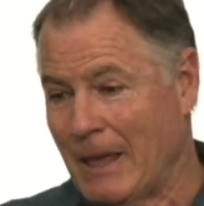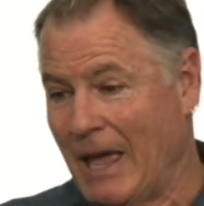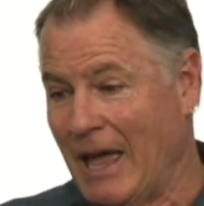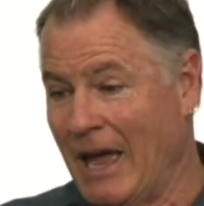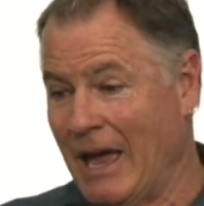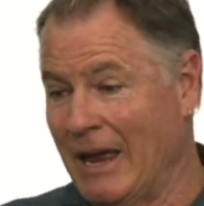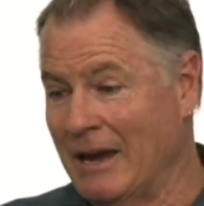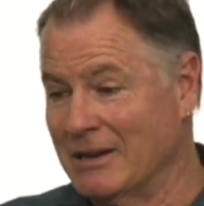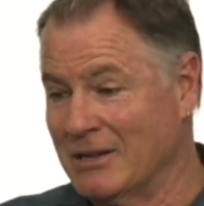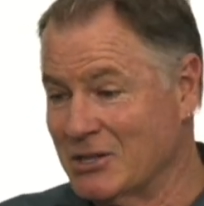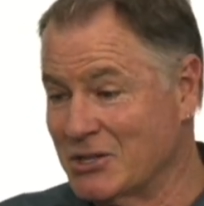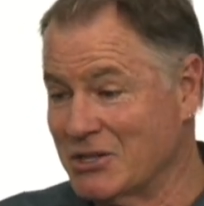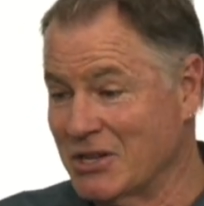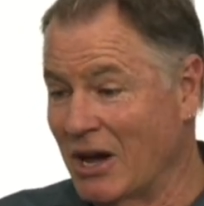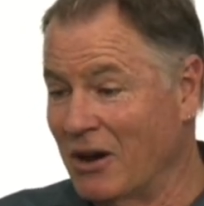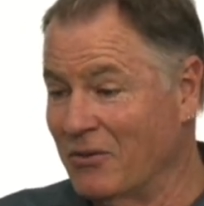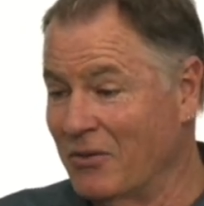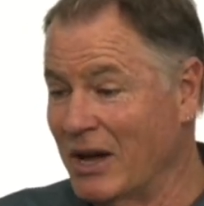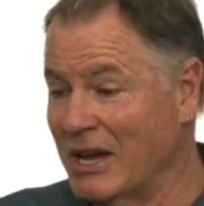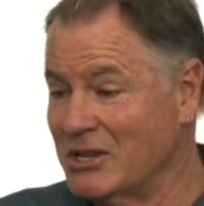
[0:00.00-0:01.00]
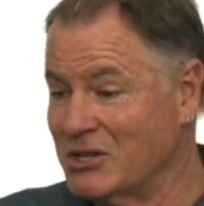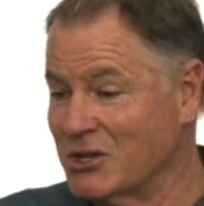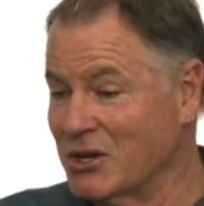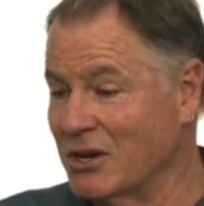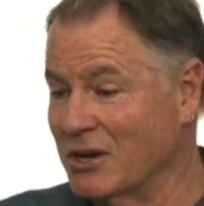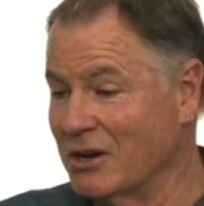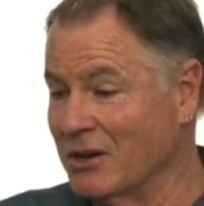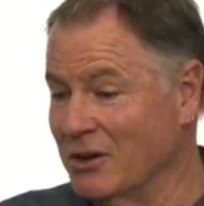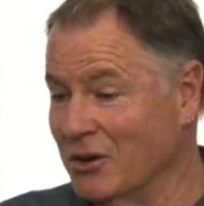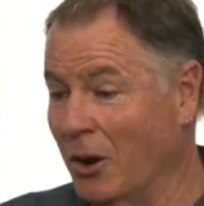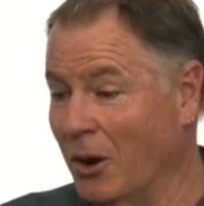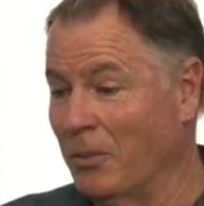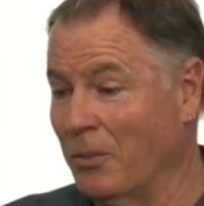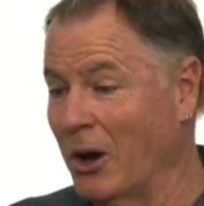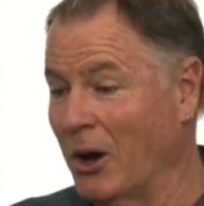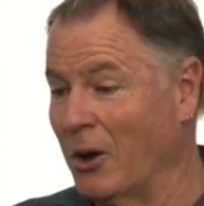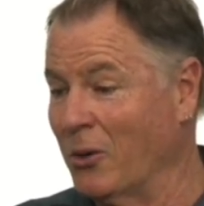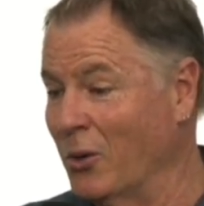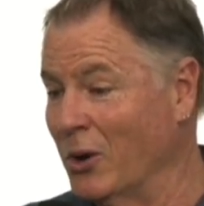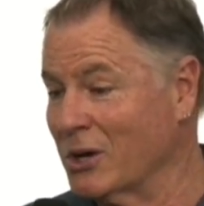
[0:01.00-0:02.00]
and salvation not
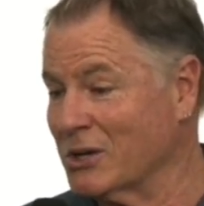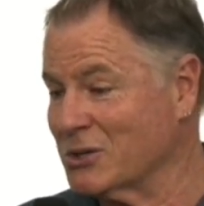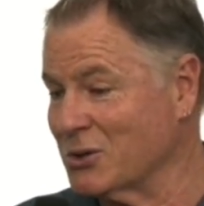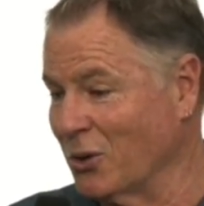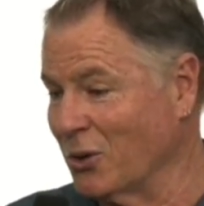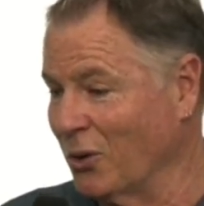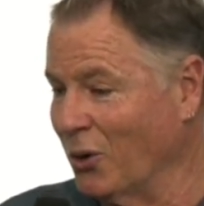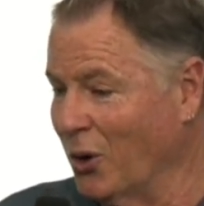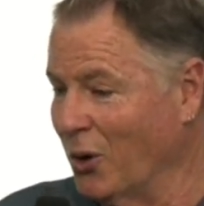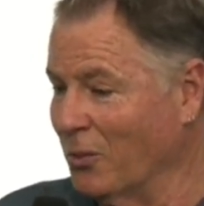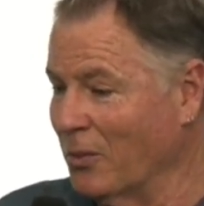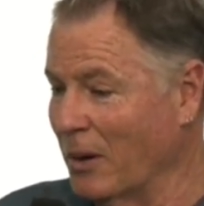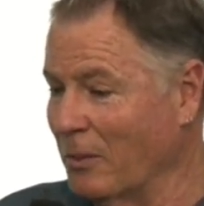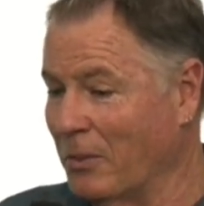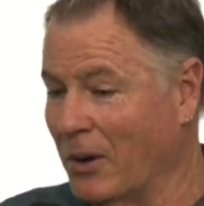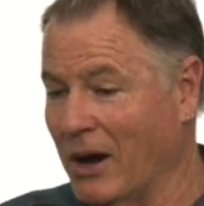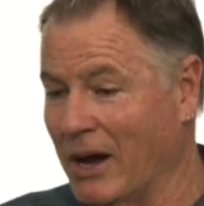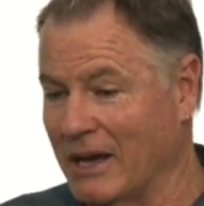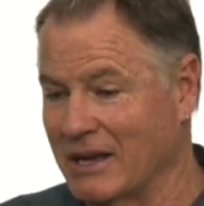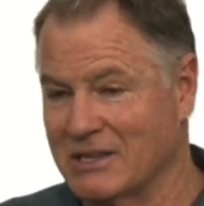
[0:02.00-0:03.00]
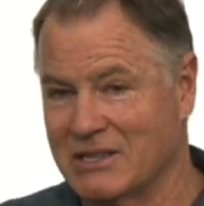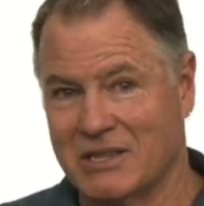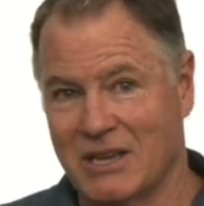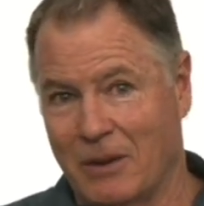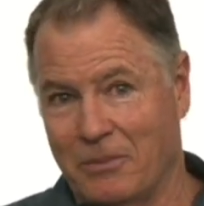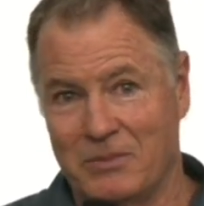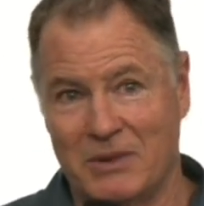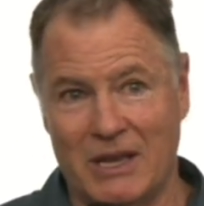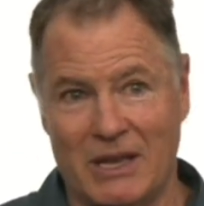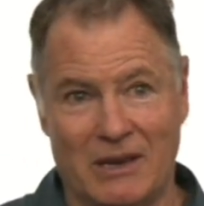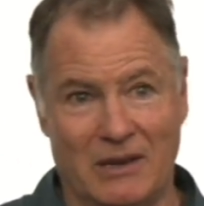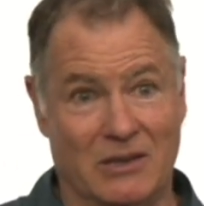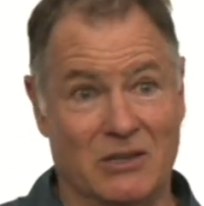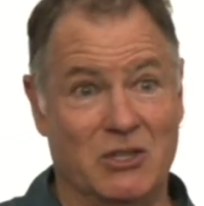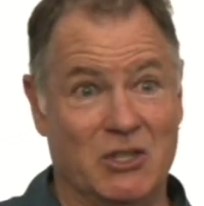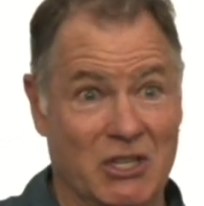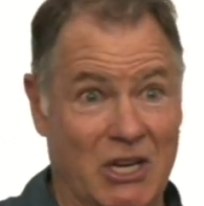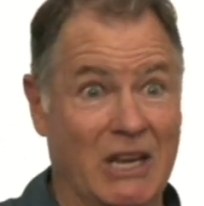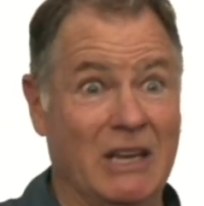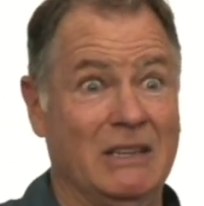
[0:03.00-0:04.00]
by works or law but by accepting
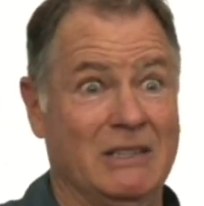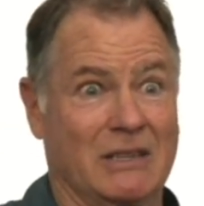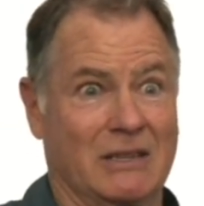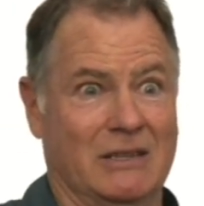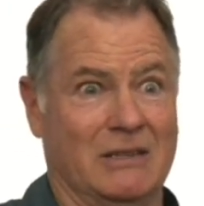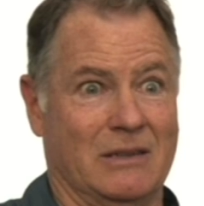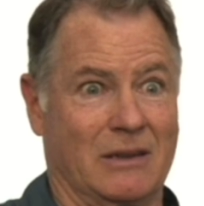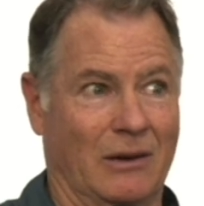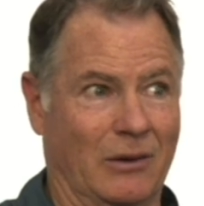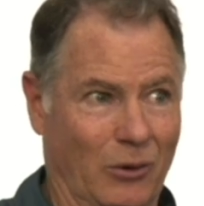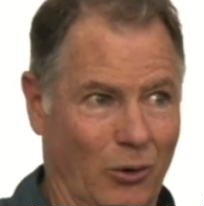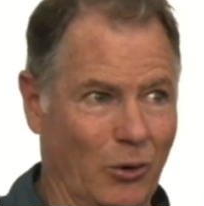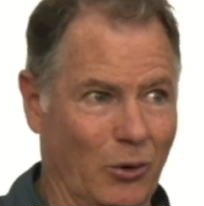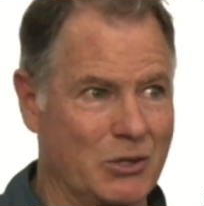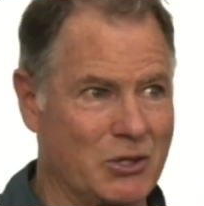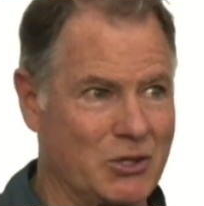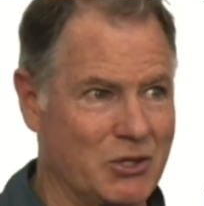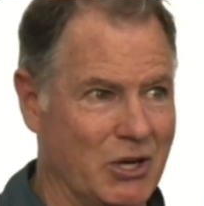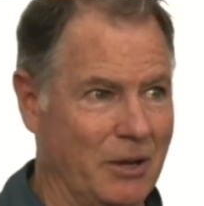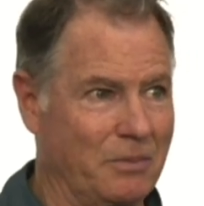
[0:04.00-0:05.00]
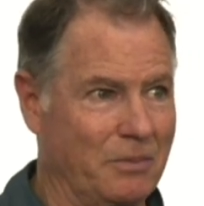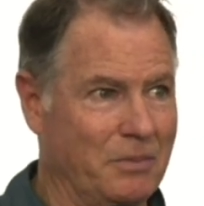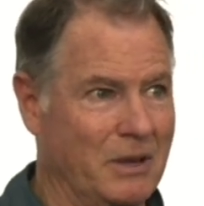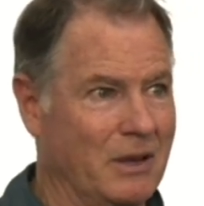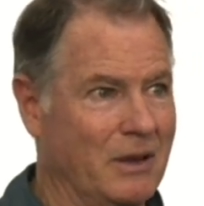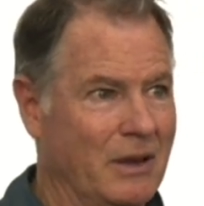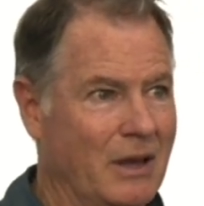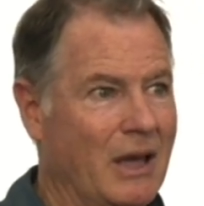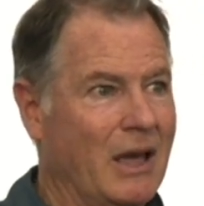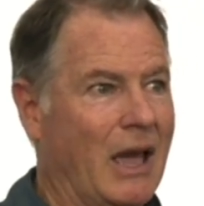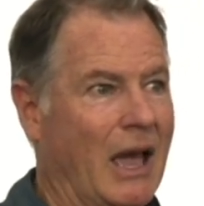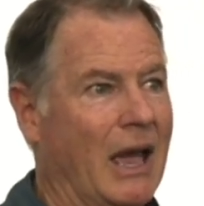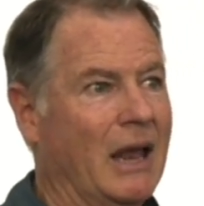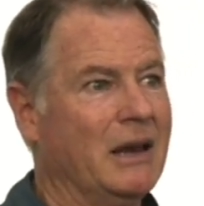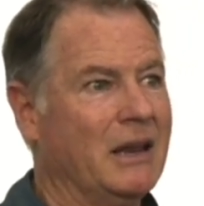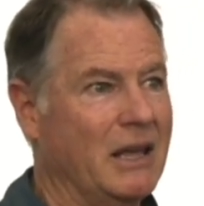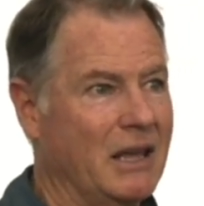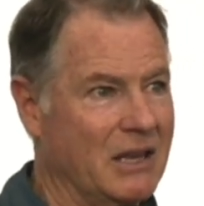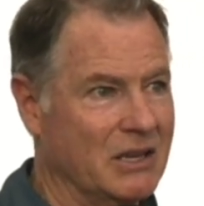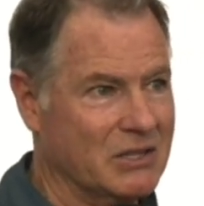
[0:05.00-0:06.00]
Jesus' lordship
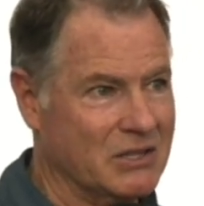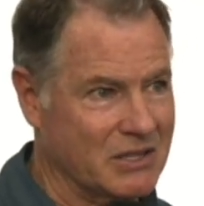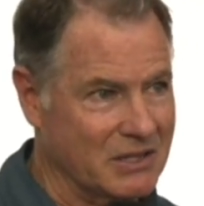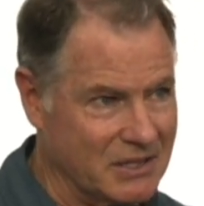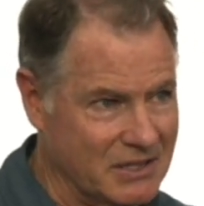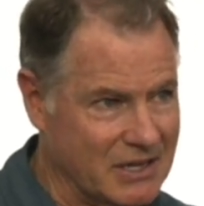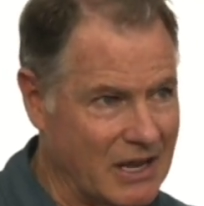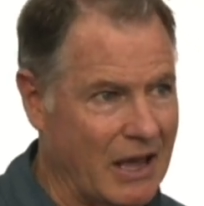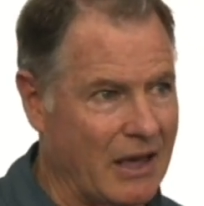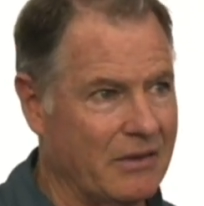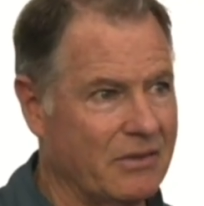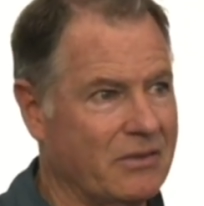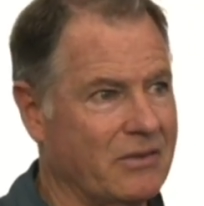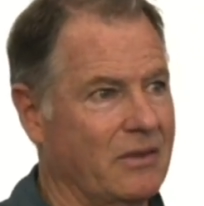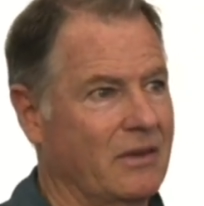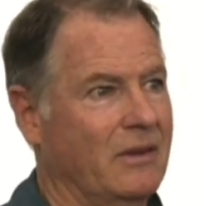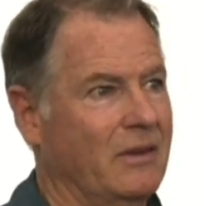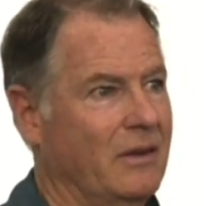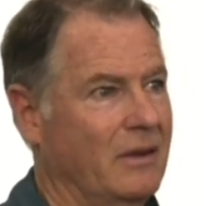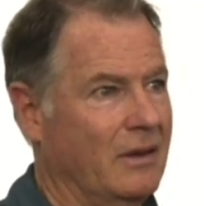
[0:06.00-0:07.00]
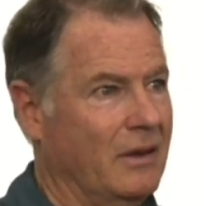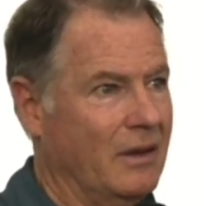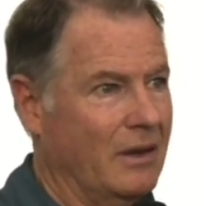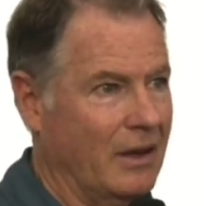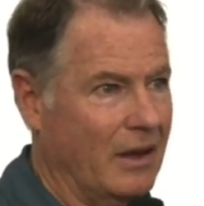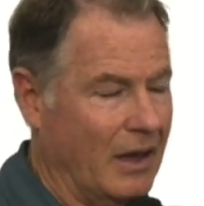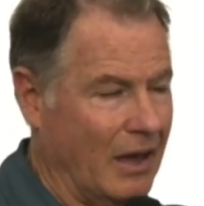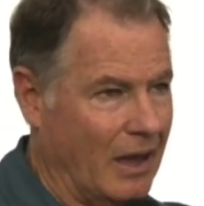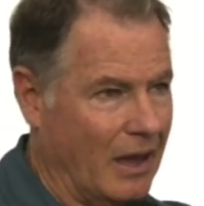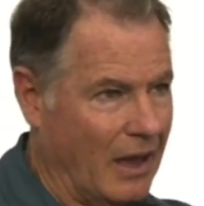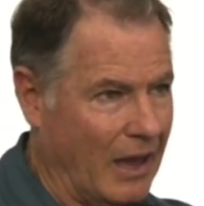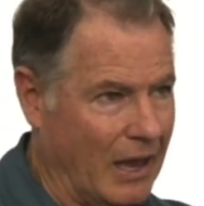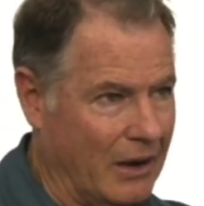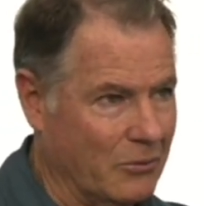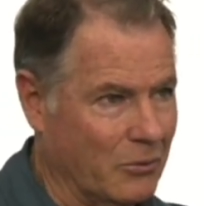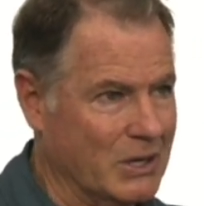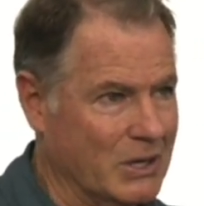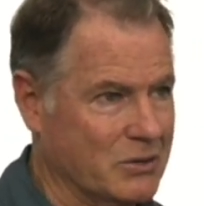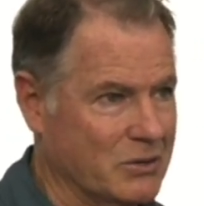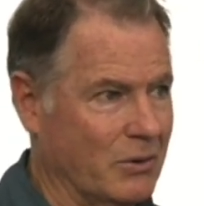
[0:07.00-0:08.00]
and his death
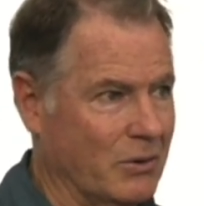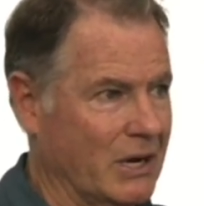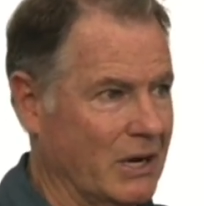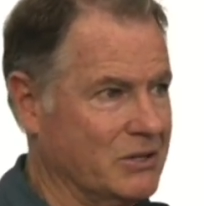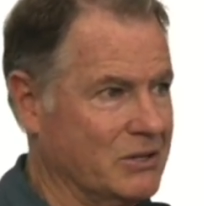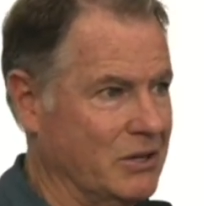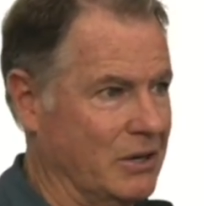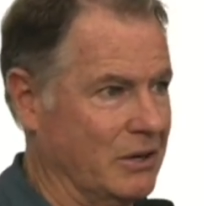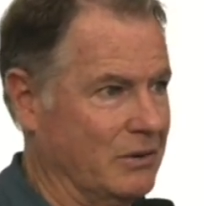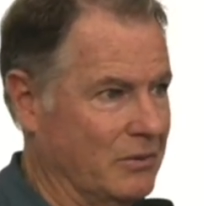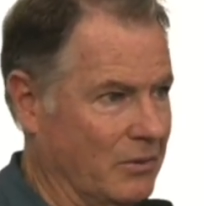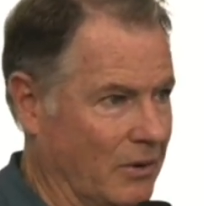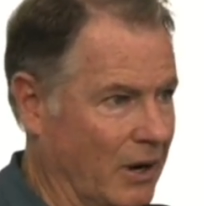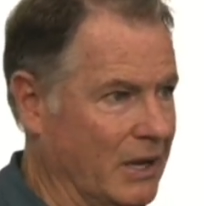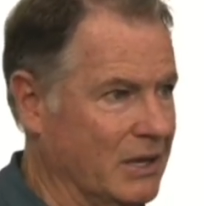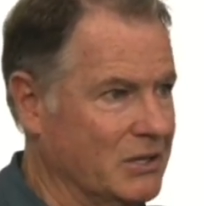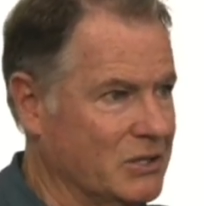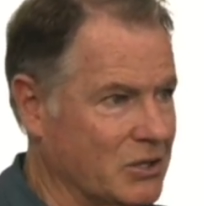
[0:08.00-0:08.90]
and resurrection, right?